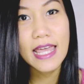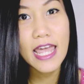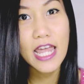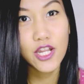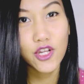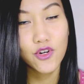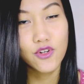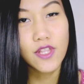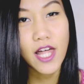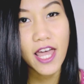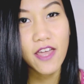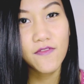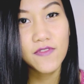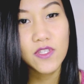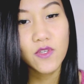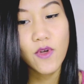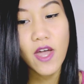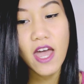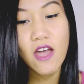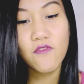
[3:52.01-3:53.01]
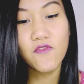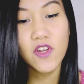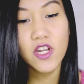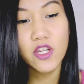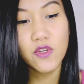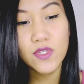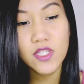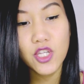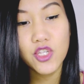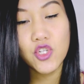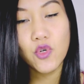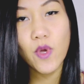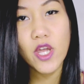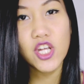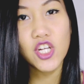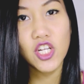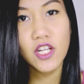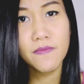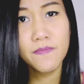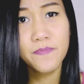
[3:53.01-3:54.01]
in your life. So every new
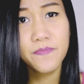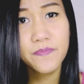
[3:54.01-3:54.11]
situation,